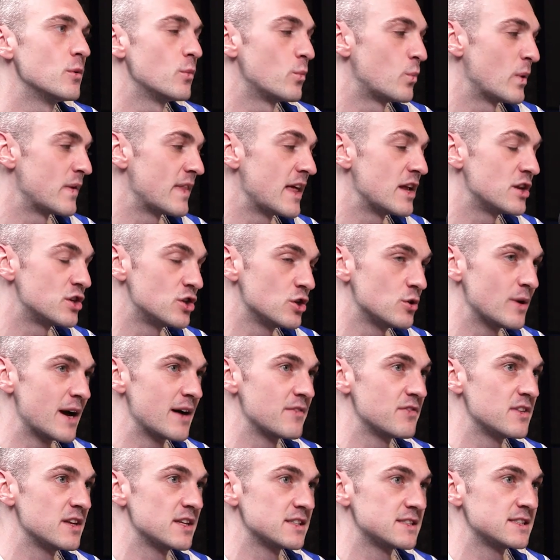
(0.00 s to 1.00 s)
when they do
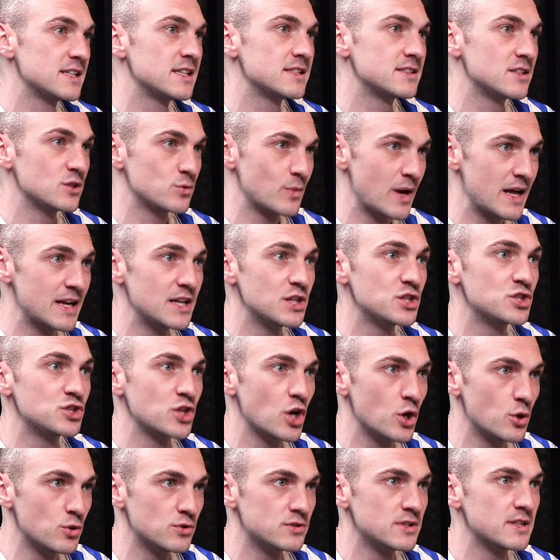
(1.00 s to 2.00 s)
have the assist as well, it
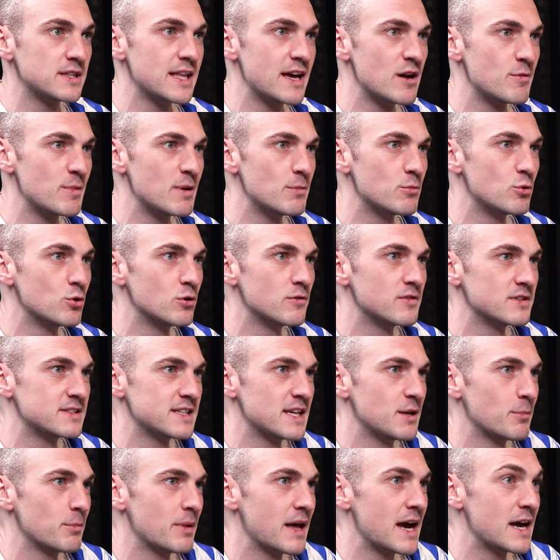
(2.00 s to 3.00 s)
shows that they're a bit more of a
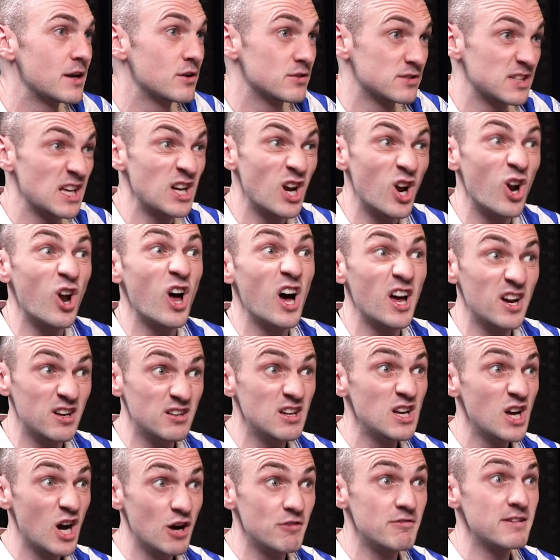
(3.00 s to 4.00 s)
team player. And I
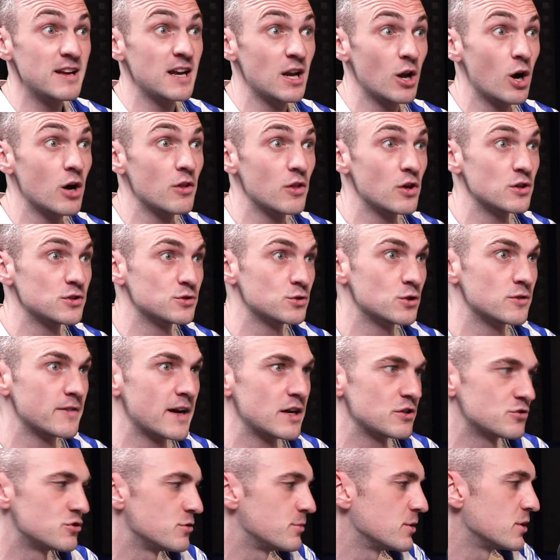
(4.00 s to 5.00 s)
really like those sort of
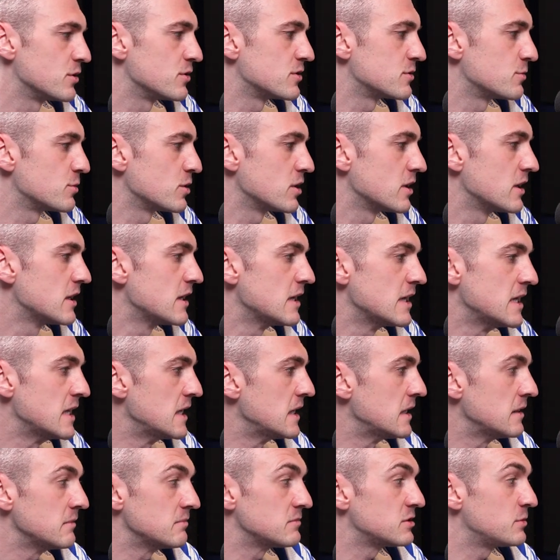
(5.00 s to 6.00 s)
attributes. But
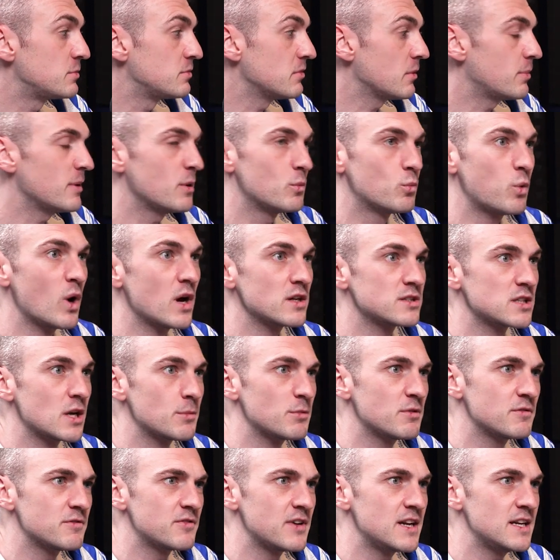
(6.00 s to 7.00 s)
I mean, what are
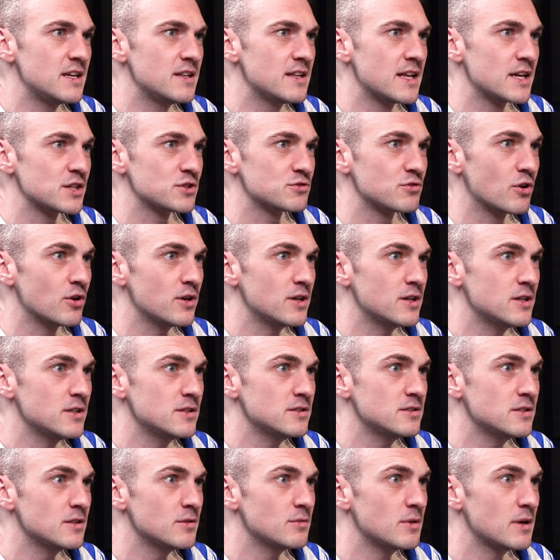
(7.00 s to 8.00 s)
Tottenham feeding their
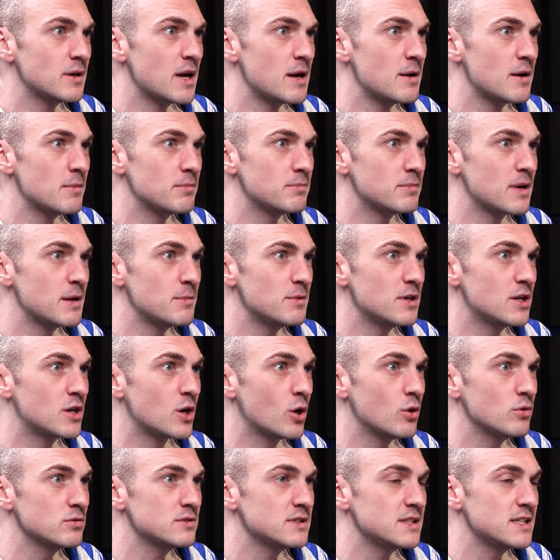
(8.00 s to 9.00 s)
strikers? How many
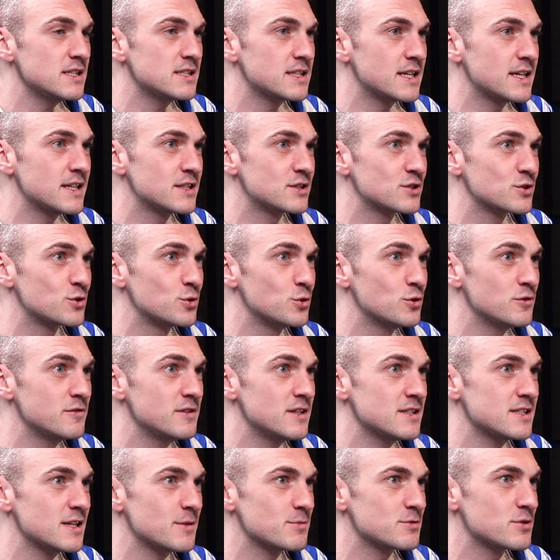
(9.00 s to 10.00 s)
goals are these kids scoring?
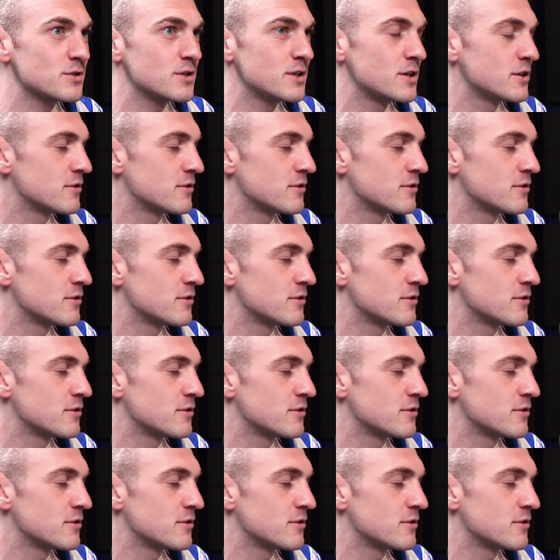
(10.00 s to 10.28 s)
It's absolutely